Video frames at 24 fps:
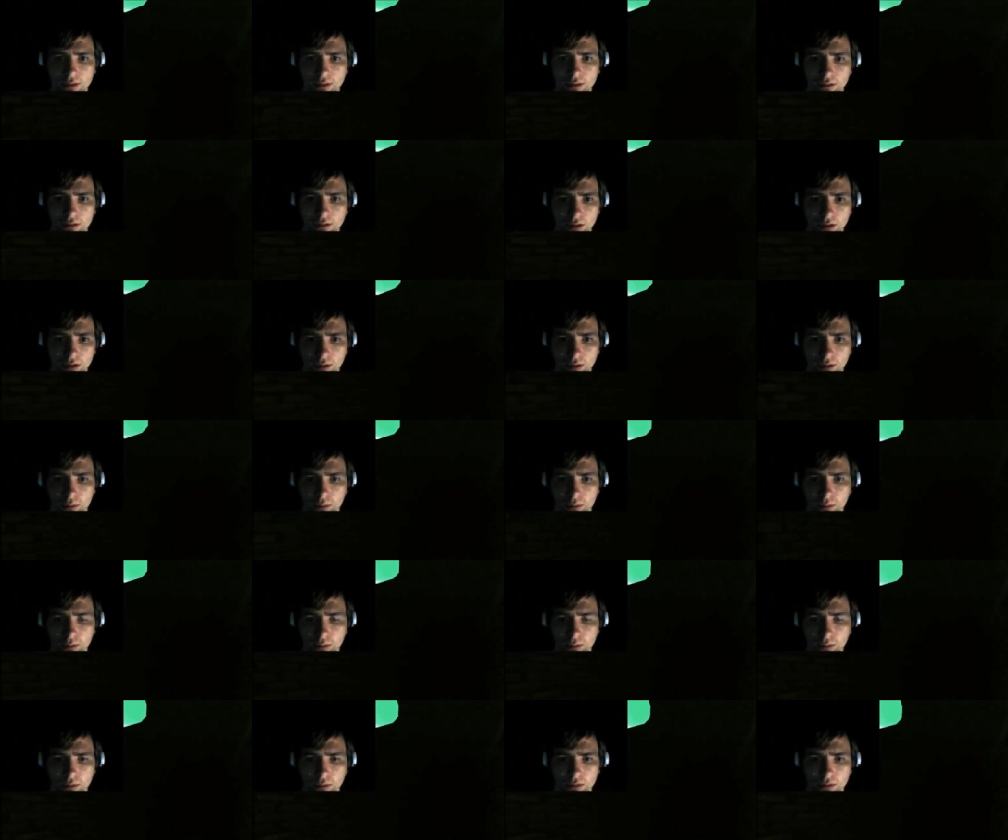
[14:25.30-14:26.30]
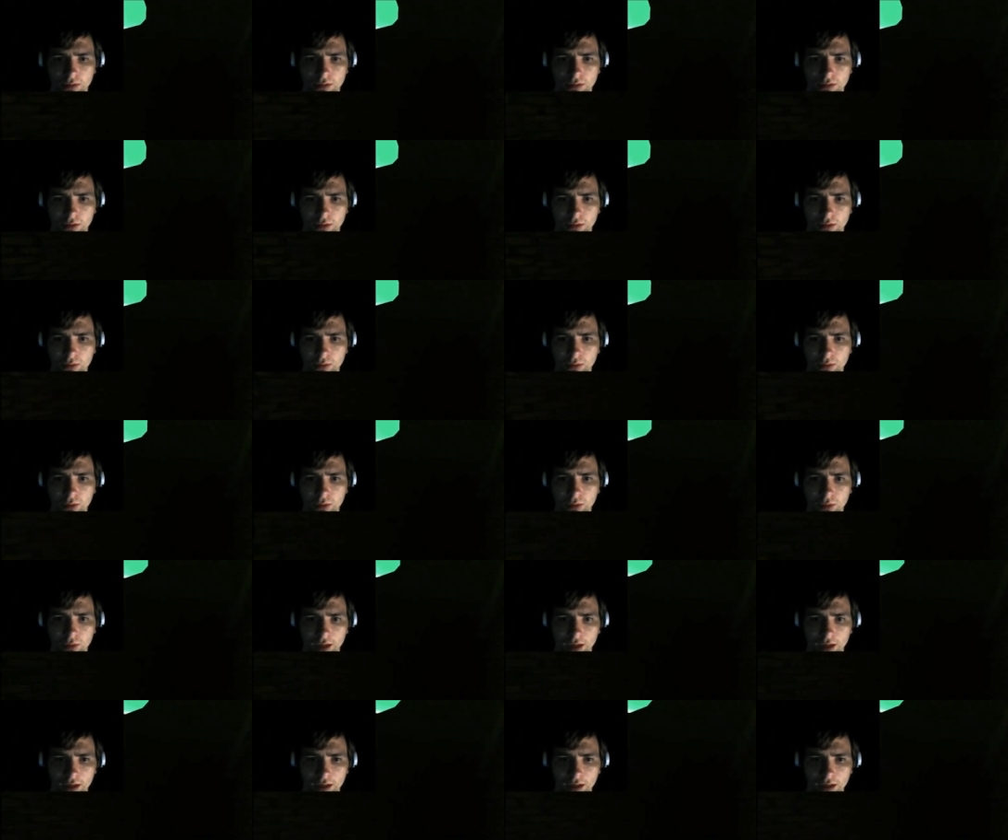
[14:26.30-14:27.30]
No. Don't do
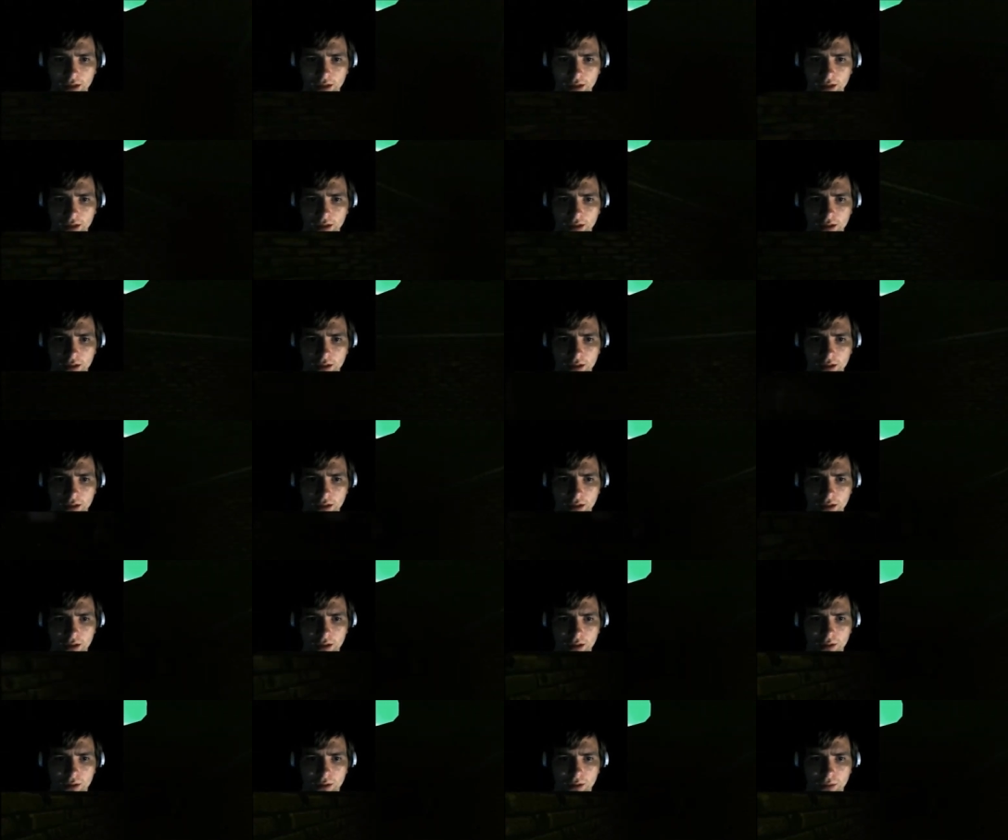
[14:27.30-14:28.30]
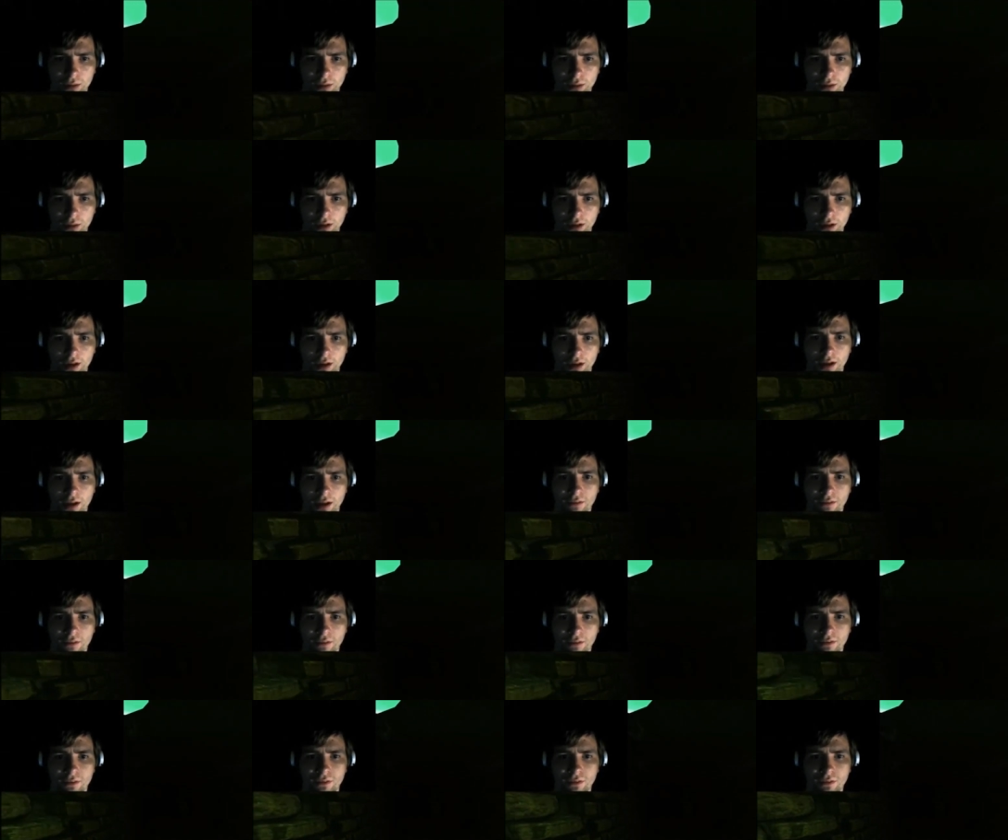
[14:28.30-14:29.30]
that. Oh, ah, oh,
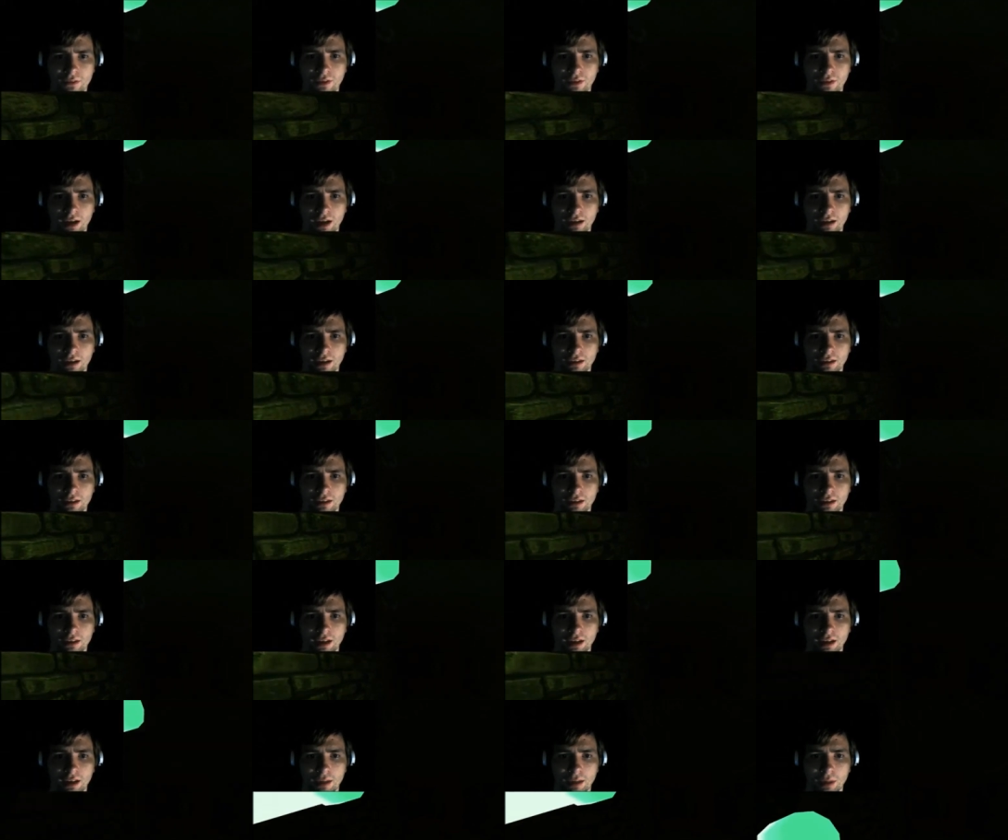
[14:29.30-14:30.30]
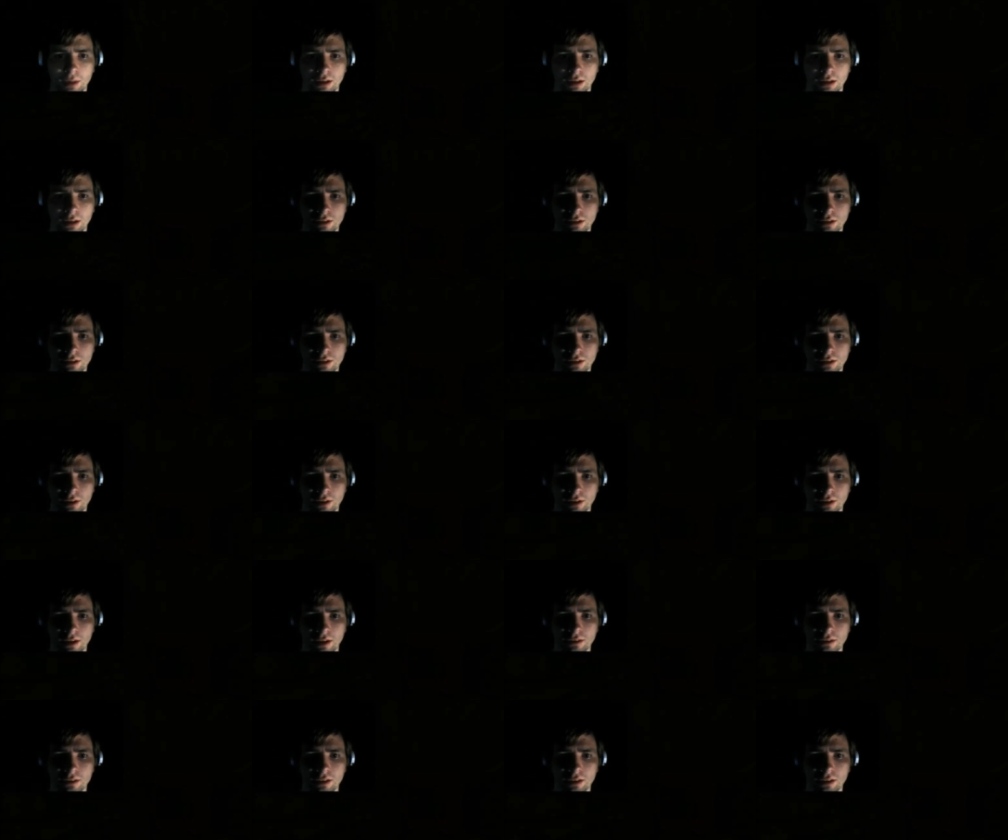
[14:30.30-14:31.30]
fuck. And I got my glowstone.
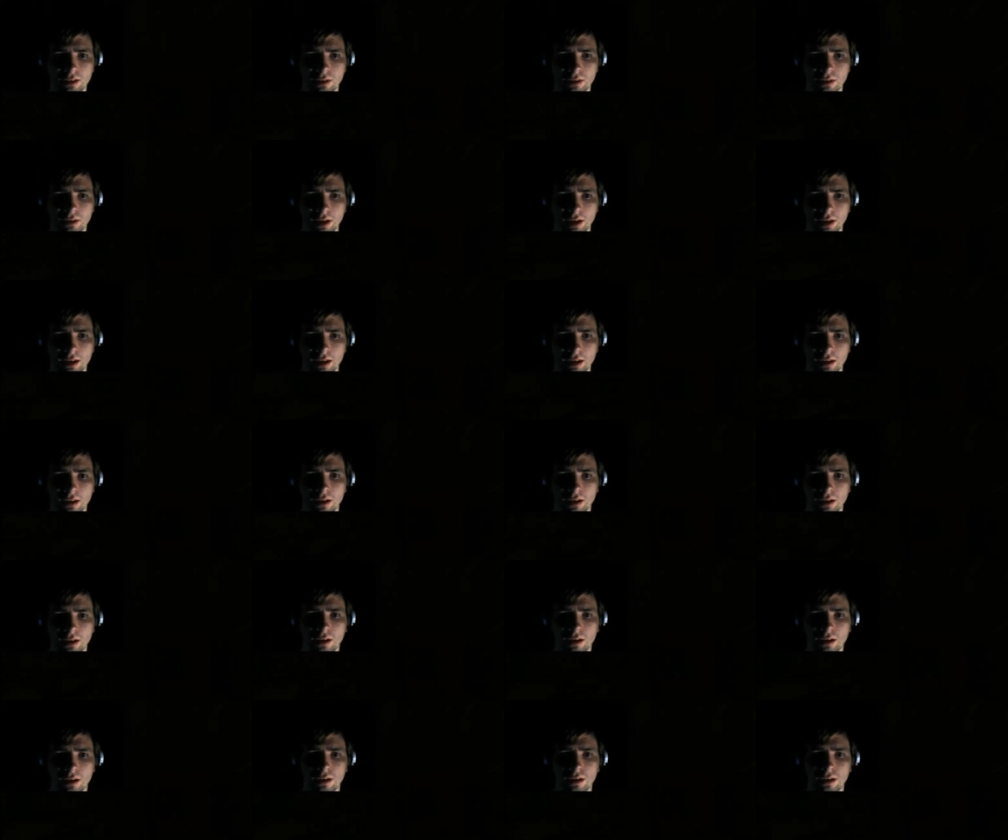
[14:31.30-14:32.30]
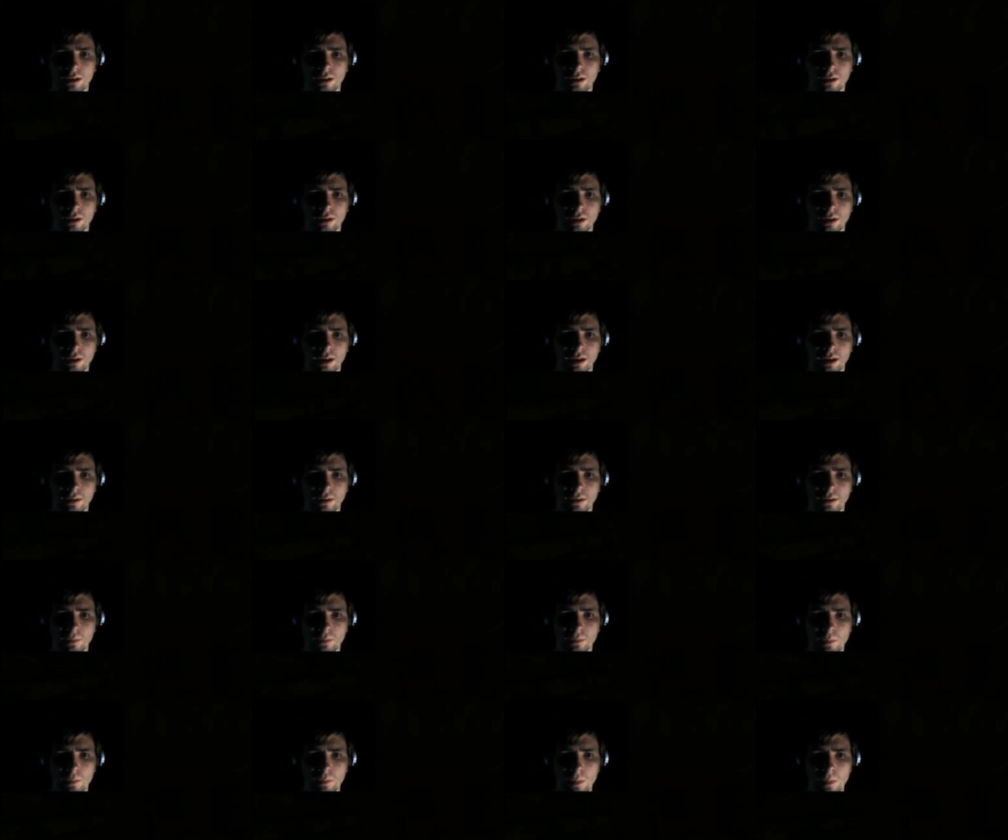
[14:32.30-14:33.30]
Okay. Okay.
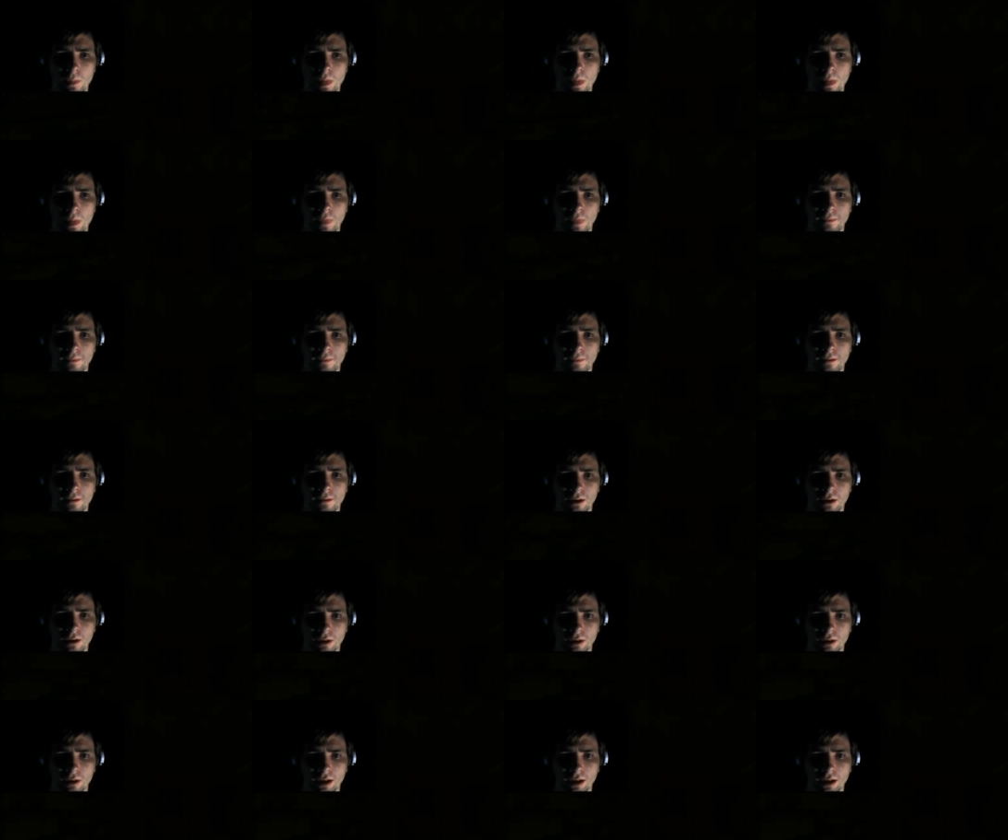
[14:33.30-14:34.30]
Okay.